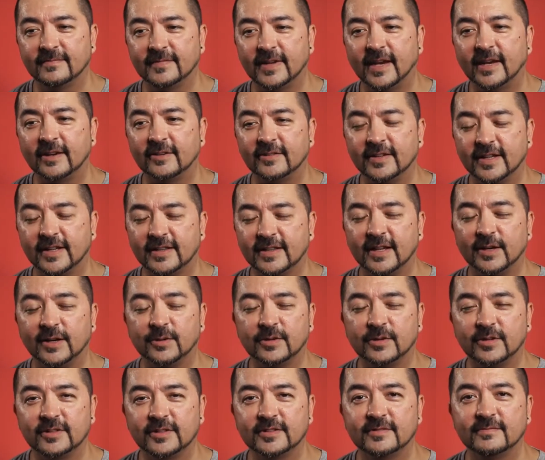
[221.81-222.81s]
I don't like that
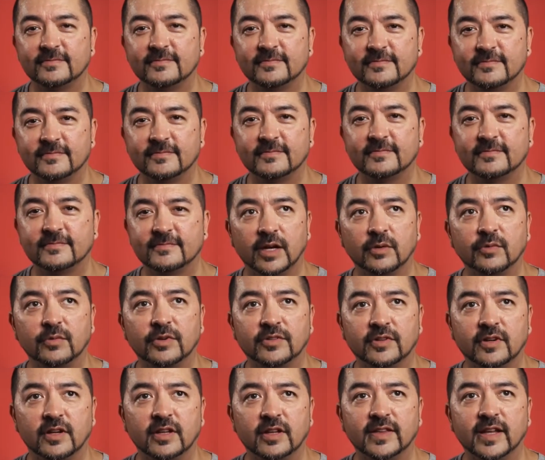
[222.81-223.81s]
word. I
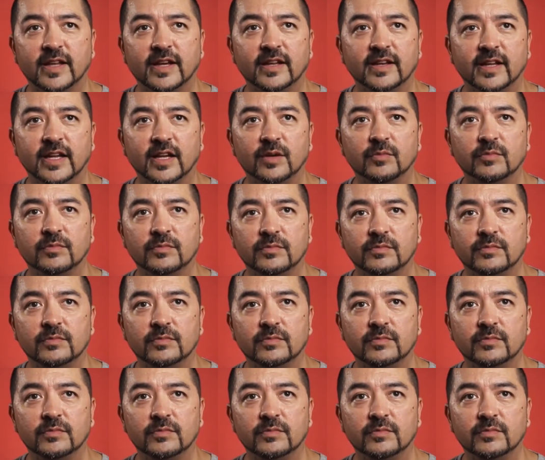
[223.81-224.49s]
was called that name